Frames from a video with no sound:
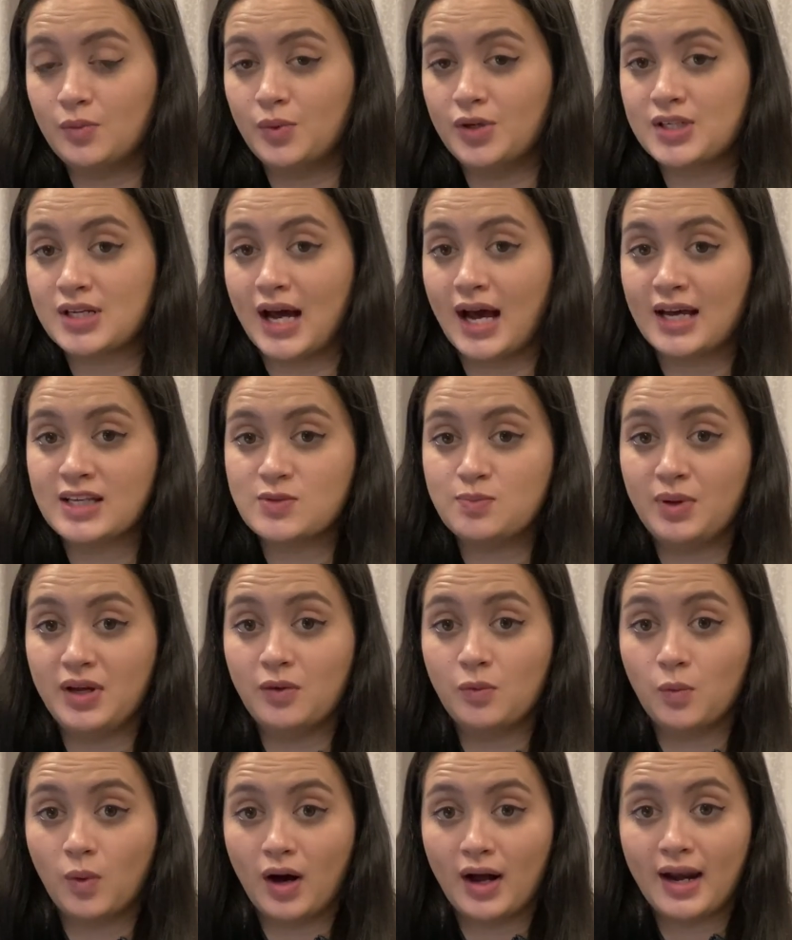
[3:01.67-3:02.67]
which has
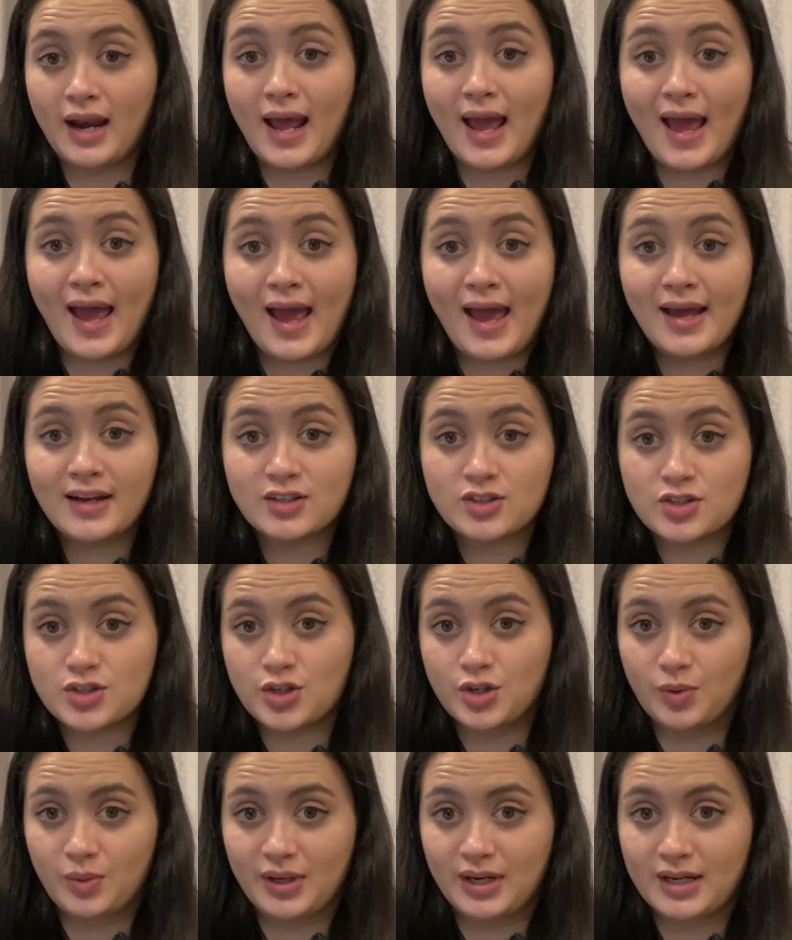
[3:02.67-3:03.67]
beat 1 and
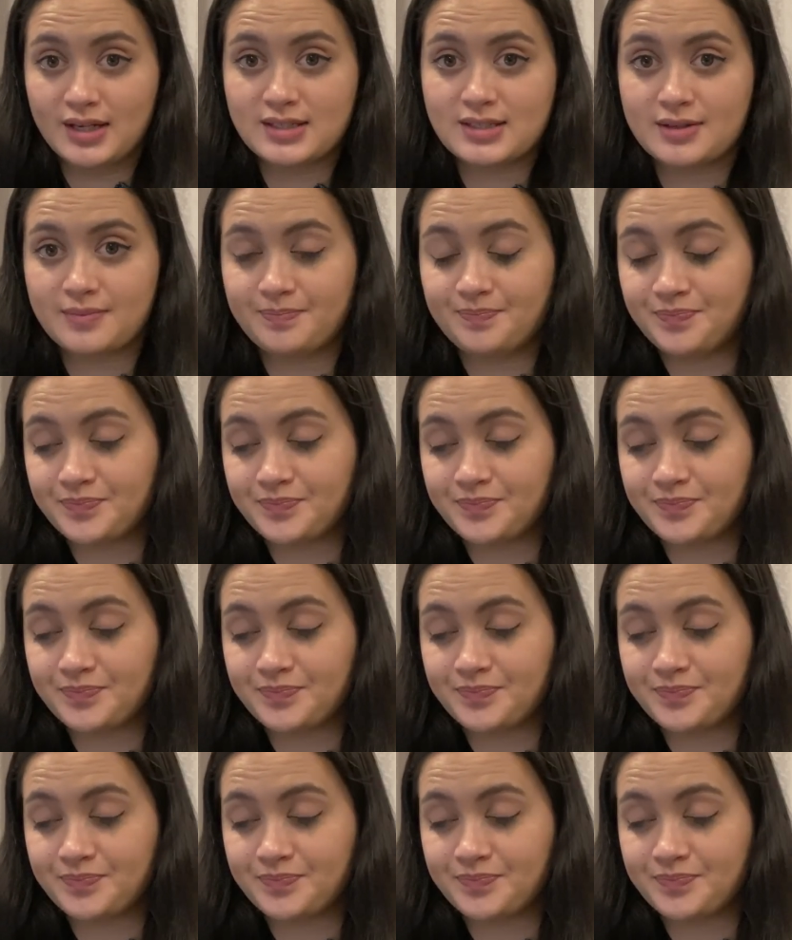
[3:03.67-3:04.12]
2 in it.